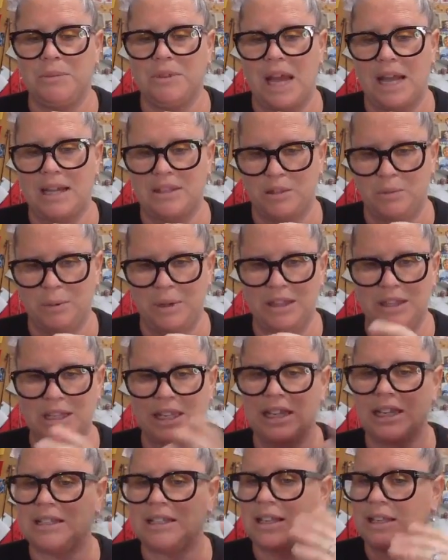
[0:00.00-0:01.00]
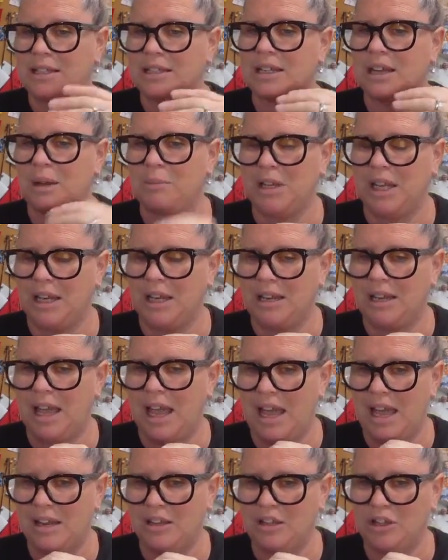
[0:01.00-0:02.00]
That's when the kids get to come in
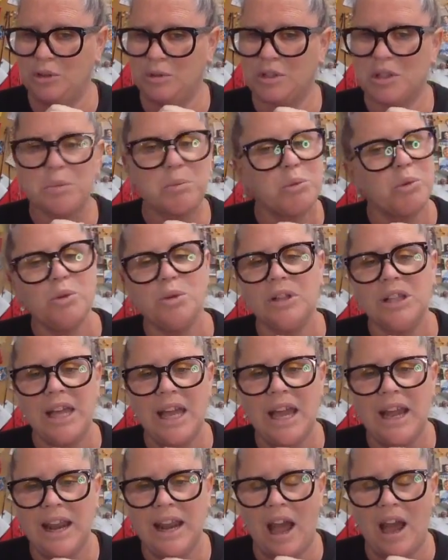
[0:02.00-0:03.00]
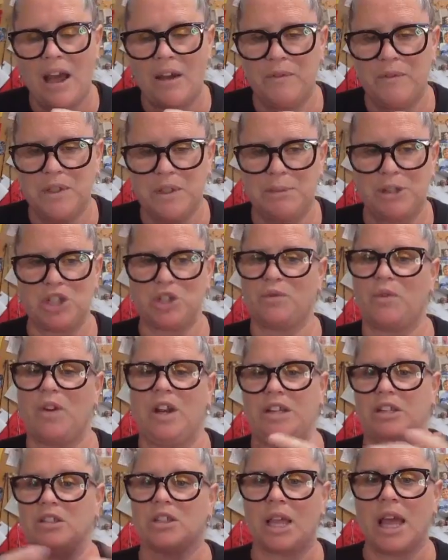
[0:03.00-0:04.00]
and use the pool and have as much
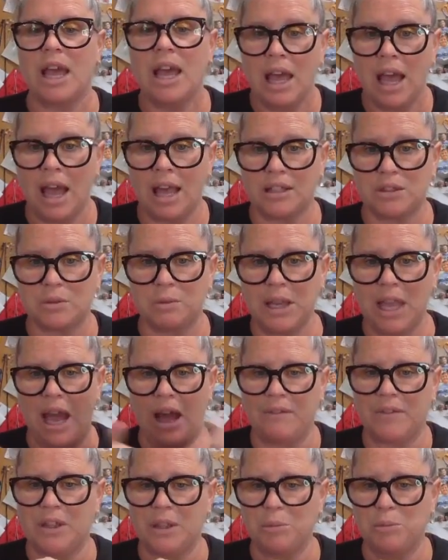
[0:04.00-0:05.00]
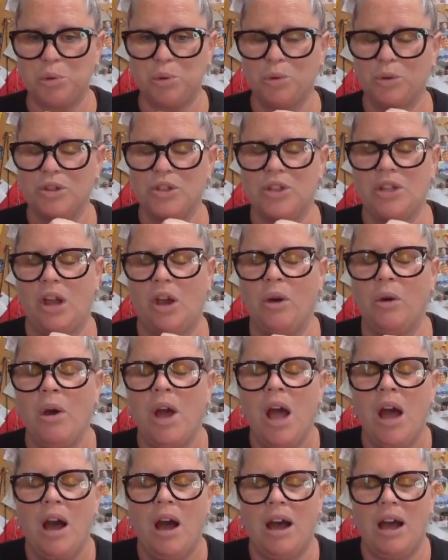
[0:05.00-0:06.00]
fun as we have in the pool. So
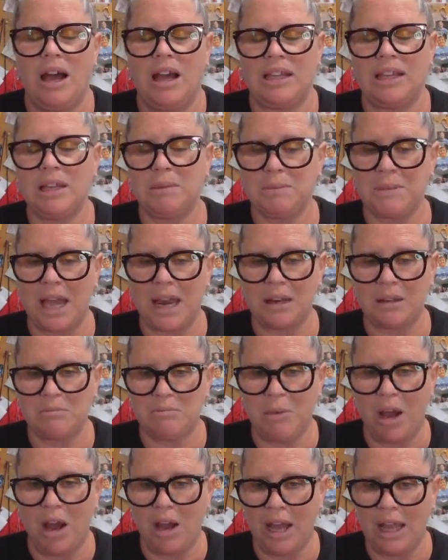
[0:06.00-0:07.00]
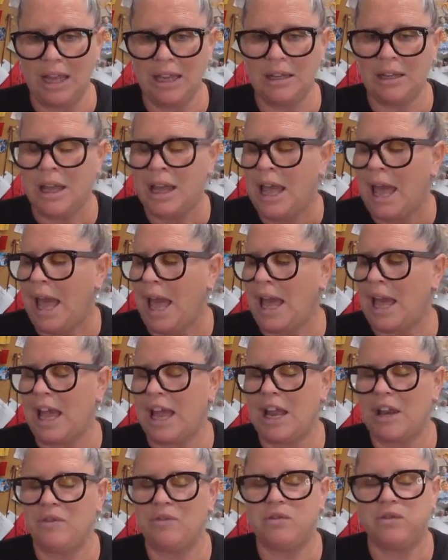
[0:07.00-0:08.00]
keep that in mind.
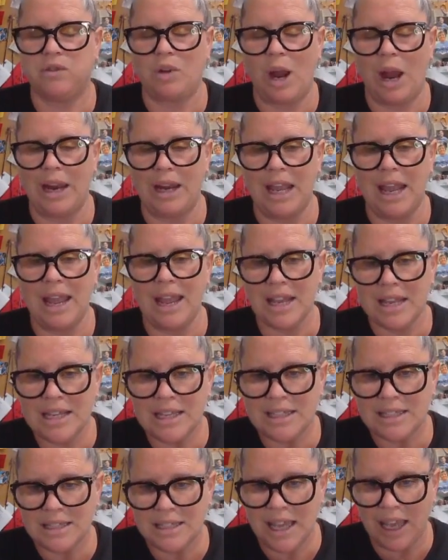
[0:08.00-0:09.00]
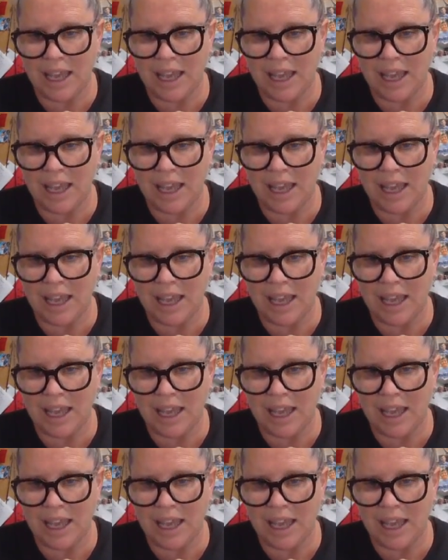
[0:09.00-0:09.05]
And Friday is